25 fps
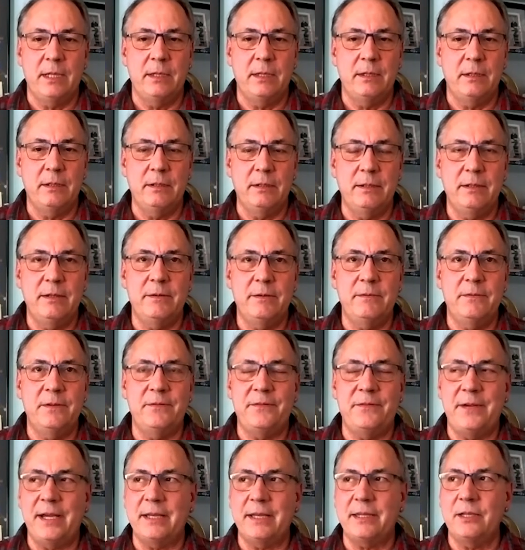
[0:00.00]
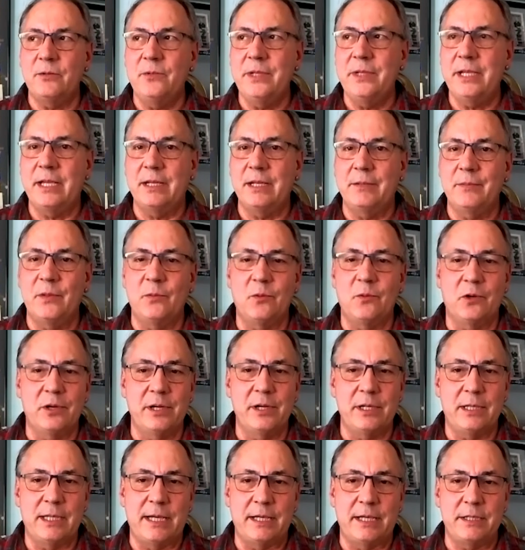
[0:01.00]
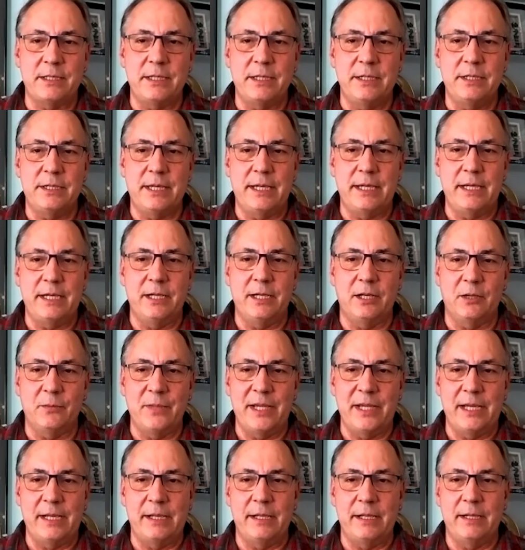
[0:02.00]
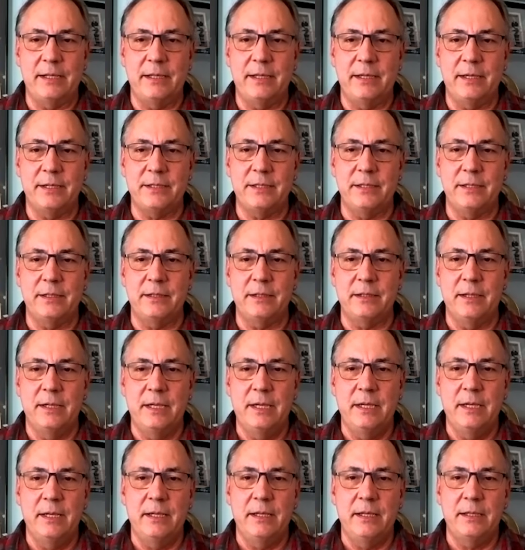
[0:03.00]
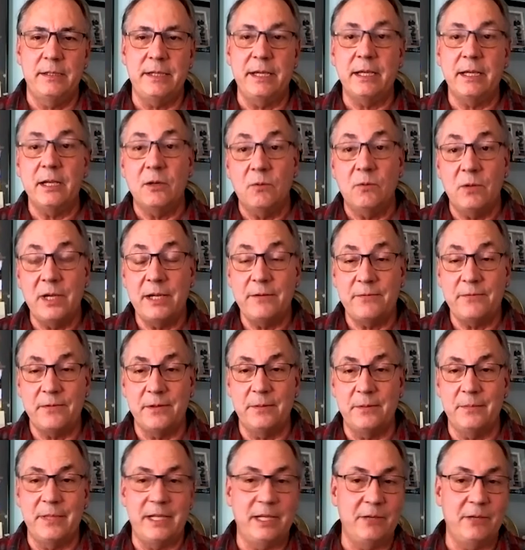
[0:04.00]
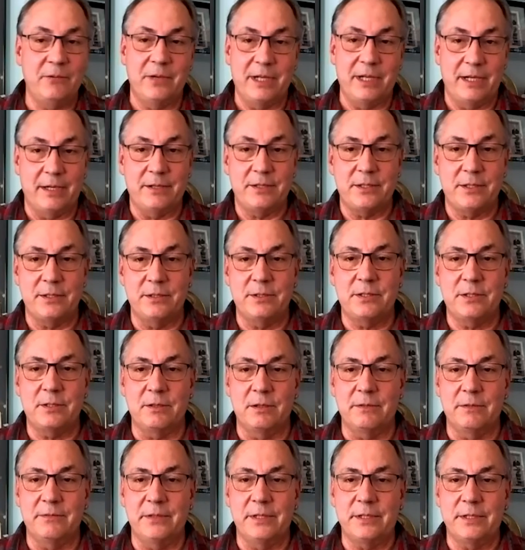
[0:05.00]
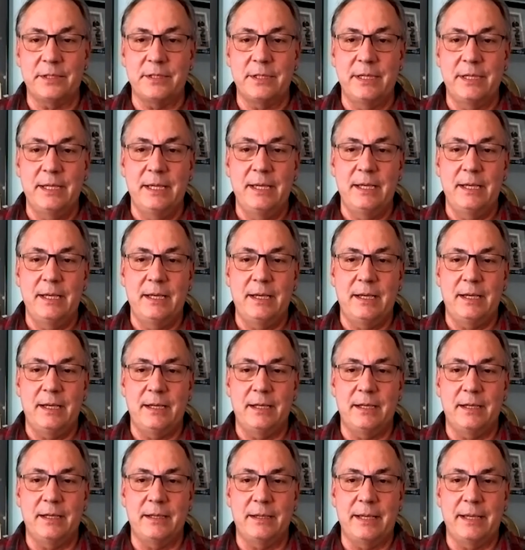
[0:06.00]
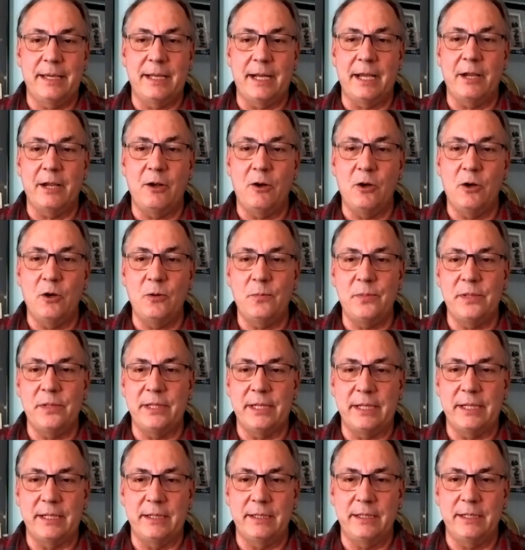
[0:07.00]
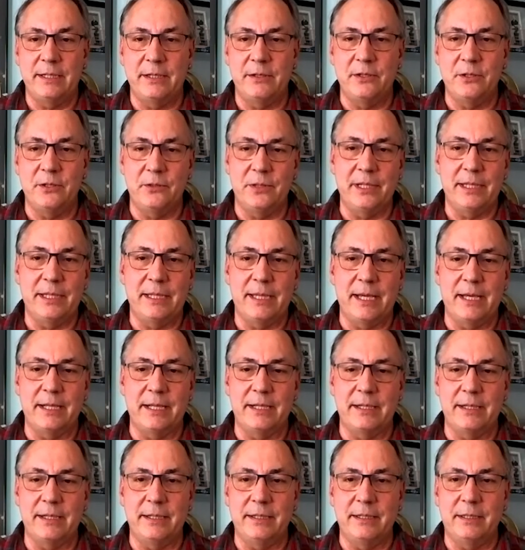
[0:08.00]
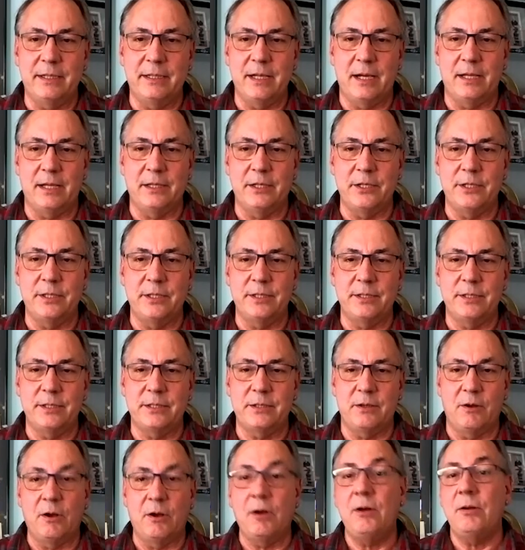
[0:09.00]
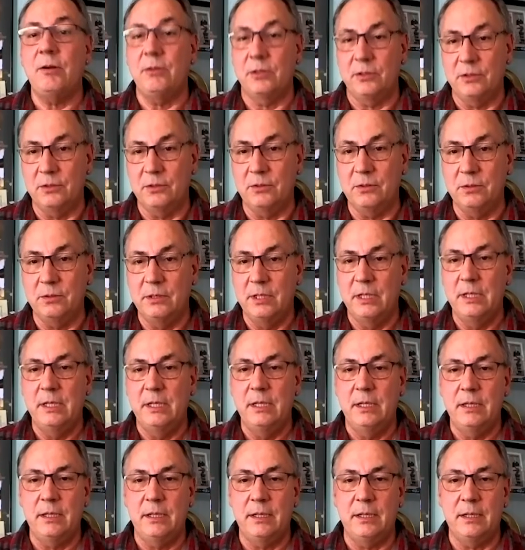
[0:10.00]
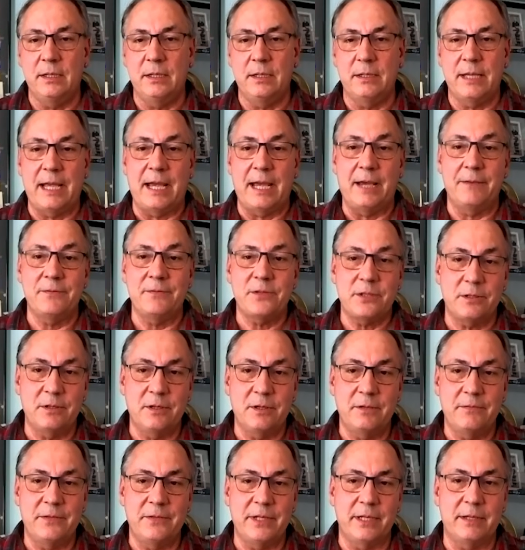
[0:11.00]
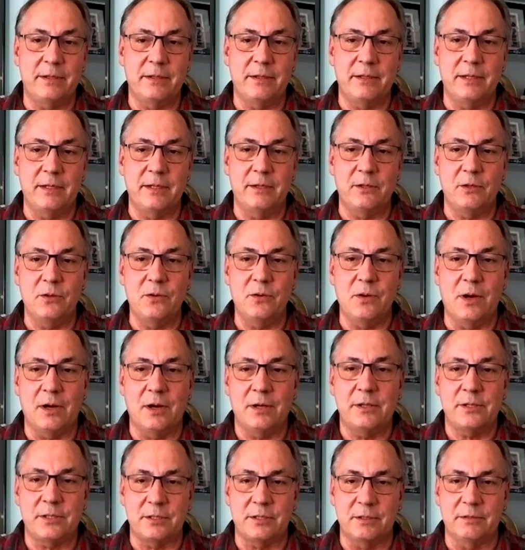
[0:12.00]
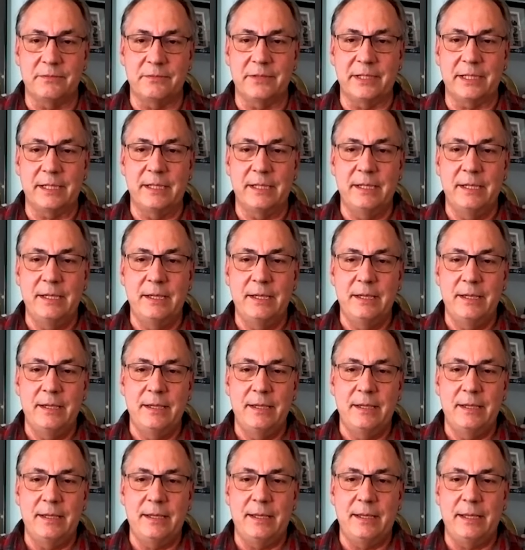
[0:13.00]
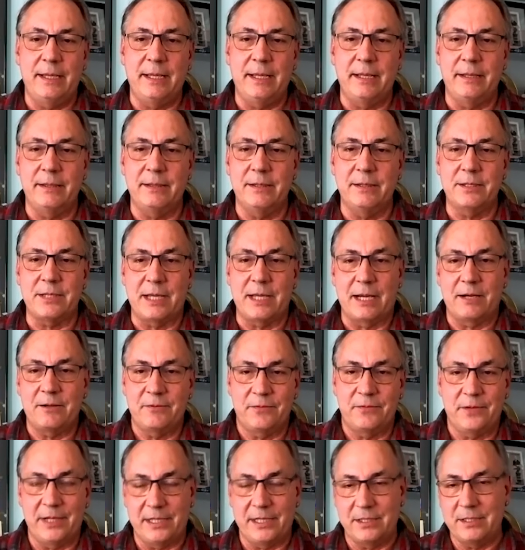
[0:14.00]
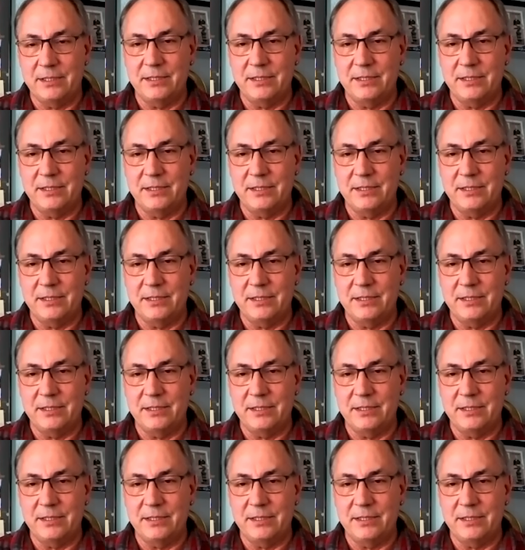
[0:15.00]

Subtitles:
the fact that we can memorialize these 8 young men doesn't take away from anyone else's service. And I hope that in doing that, it acknowledges all who have served and who are serving, and the sacrifices